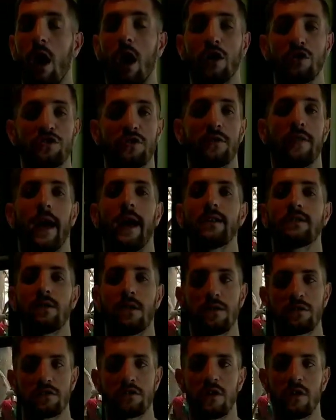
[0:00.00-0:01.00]
So that's
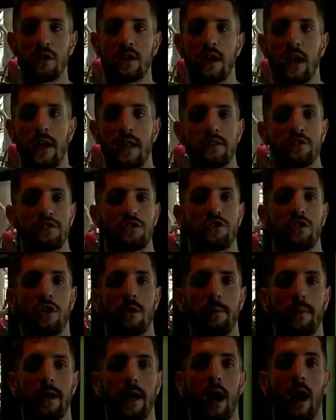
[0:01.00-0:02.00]
also going to kind of
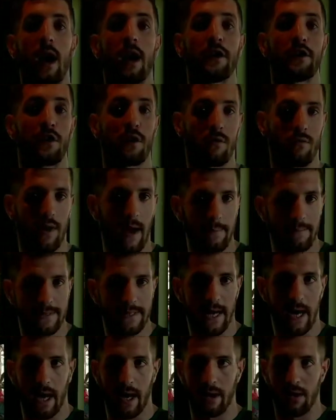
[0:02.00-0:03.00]
determine on your
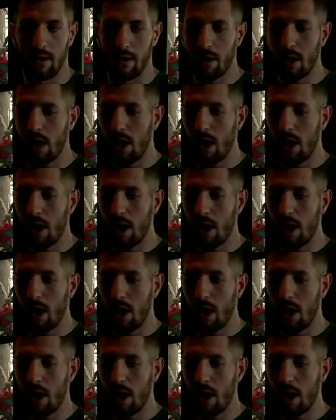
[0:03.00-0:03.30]
reptile.